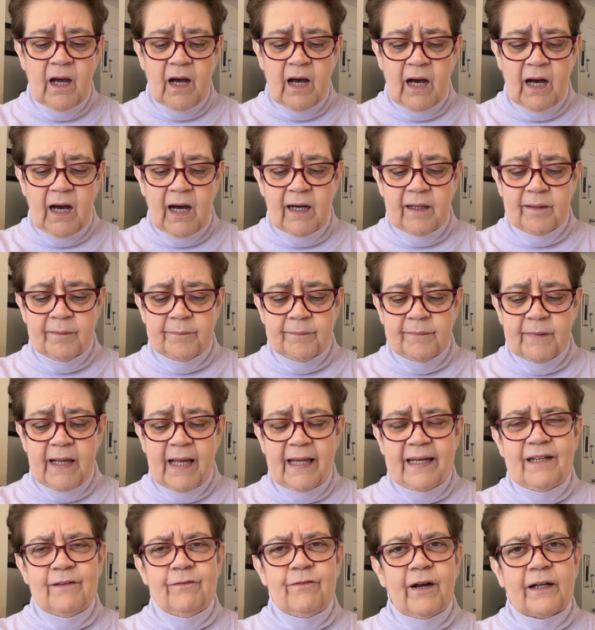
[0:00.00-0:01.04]
and
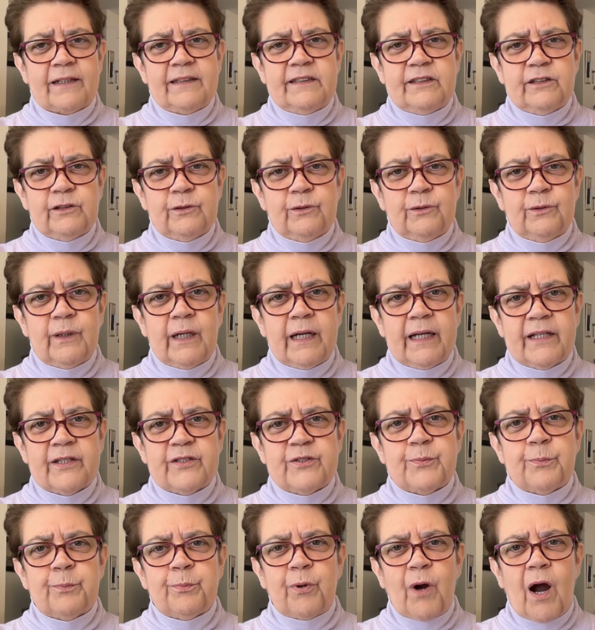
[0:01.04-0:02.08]
if I do, it's
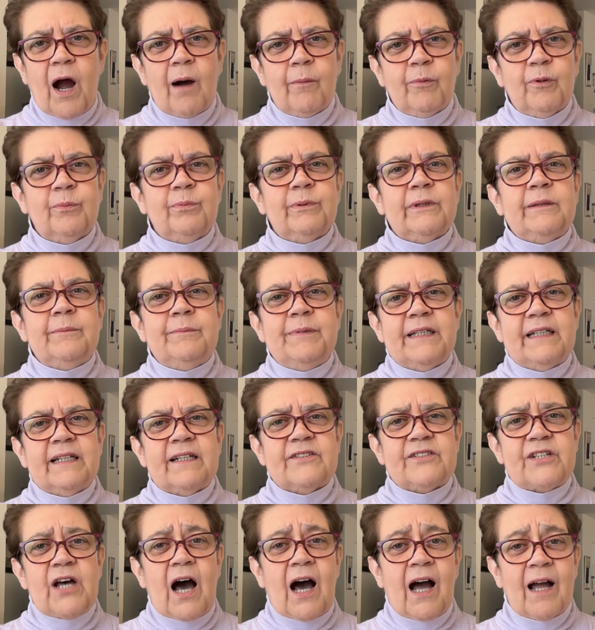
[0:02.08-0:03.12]
probably
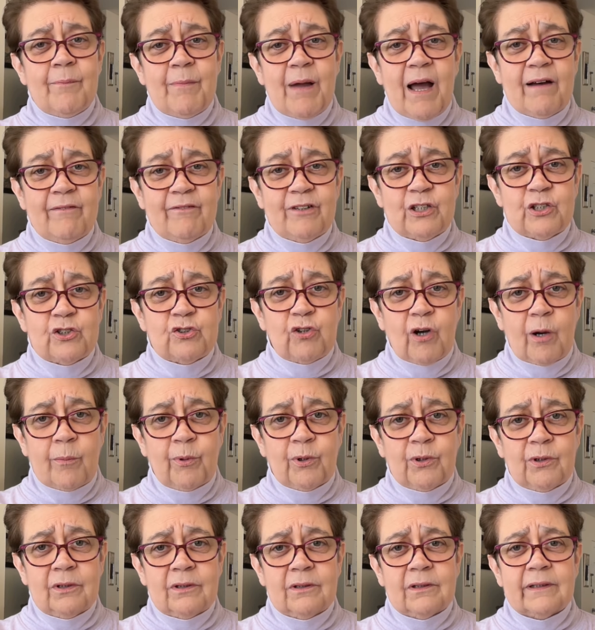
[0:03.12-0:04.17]
because I'm having
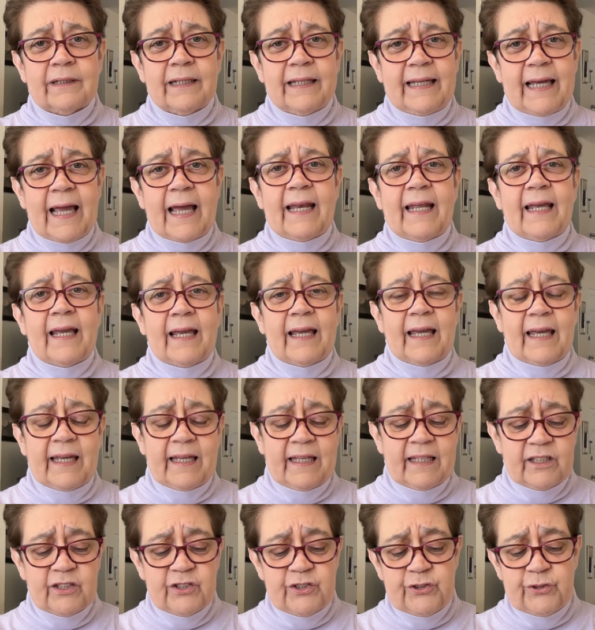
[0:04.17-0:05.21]
trouble getting
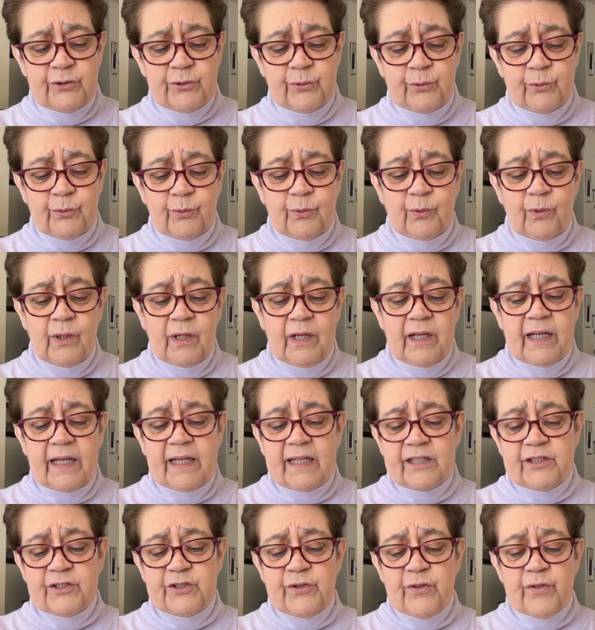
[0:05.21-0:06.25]
into
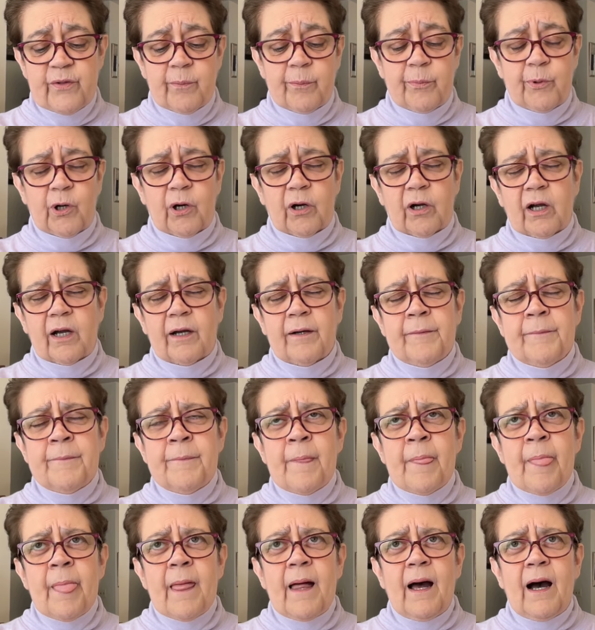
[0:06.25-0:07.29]
the book.
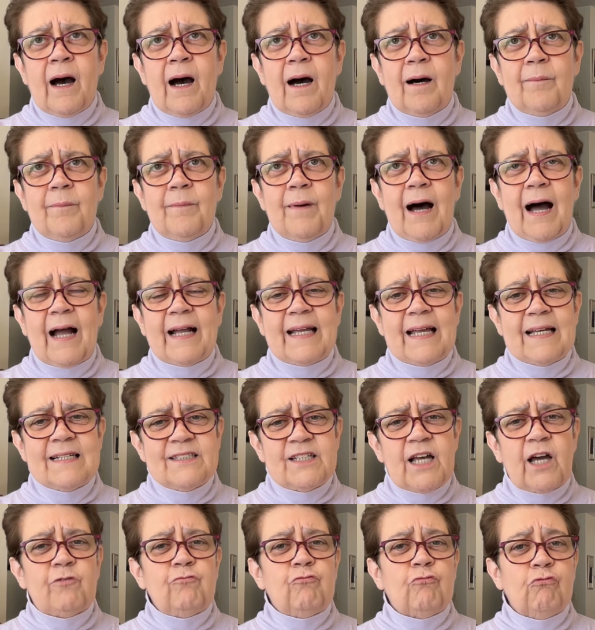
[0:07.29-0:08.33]
I guess
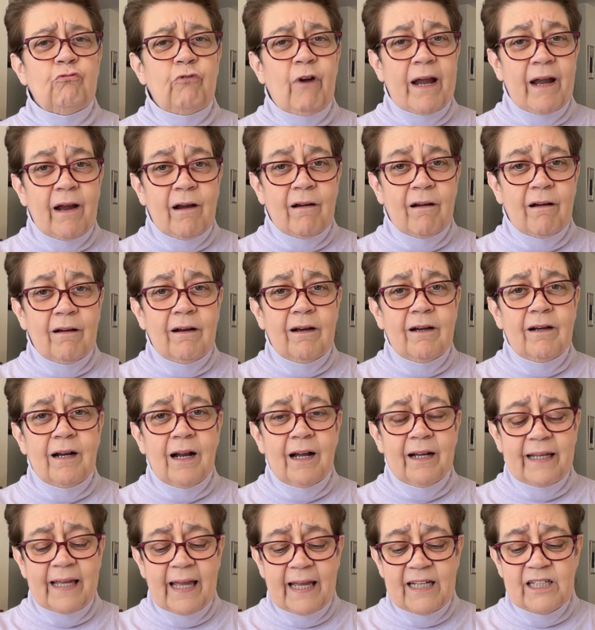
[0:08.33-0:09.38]
on rare
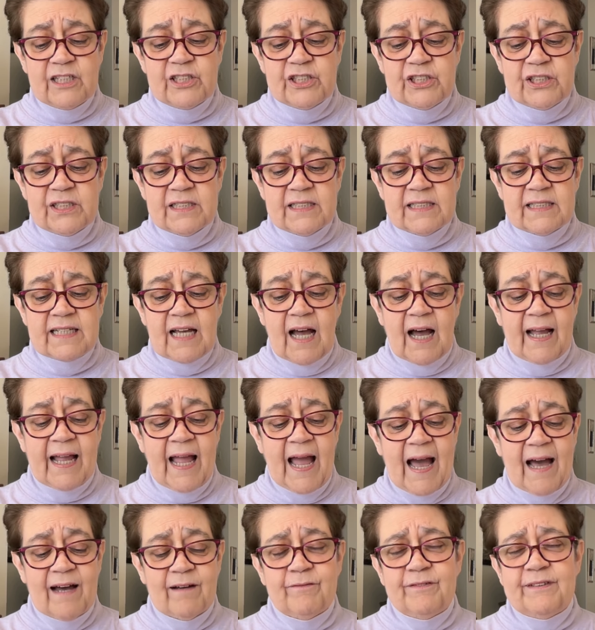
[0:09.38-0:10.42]
occasions, I
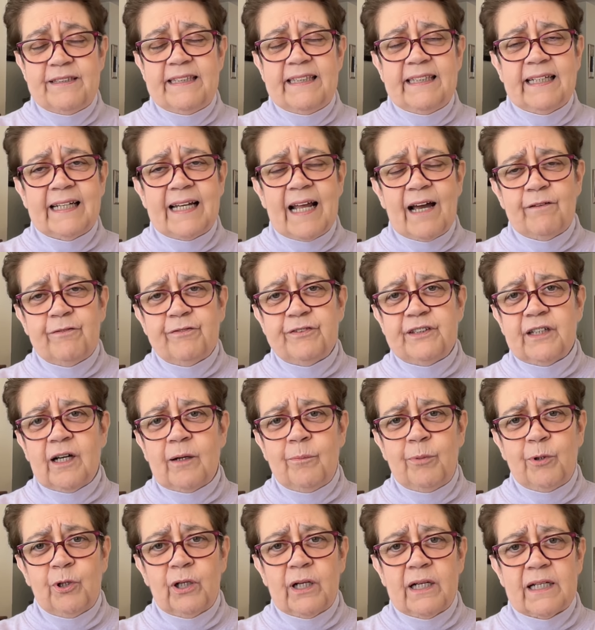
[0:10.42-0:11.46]
have DNF'd a
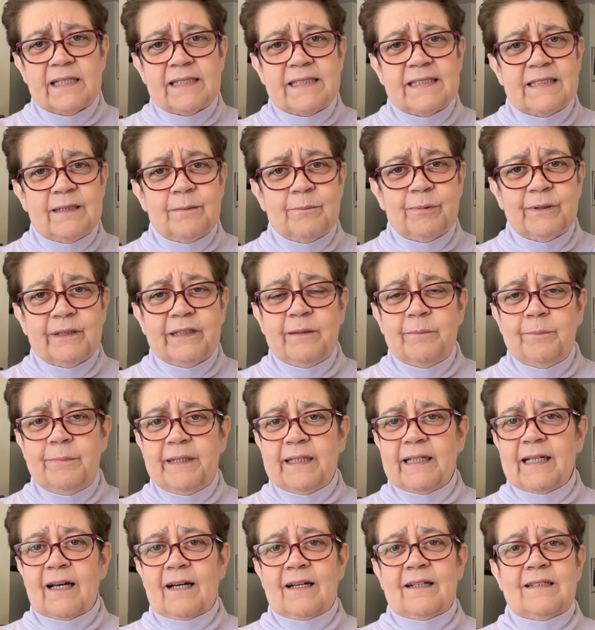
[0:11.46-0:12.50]
book simply
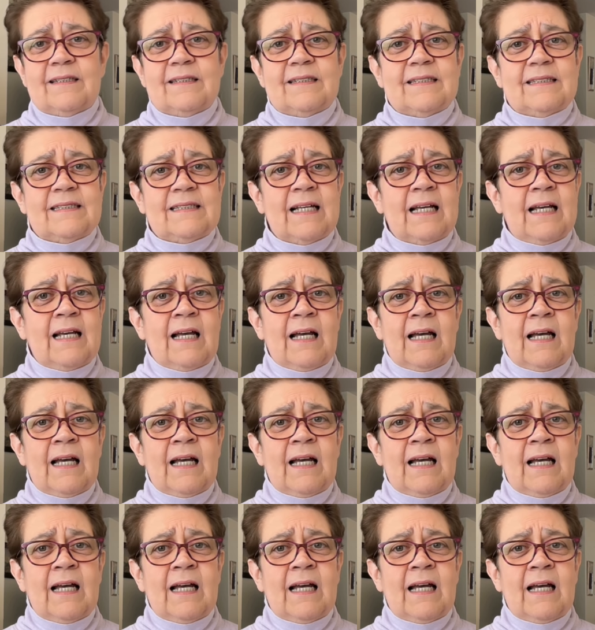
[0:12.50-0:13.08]
because,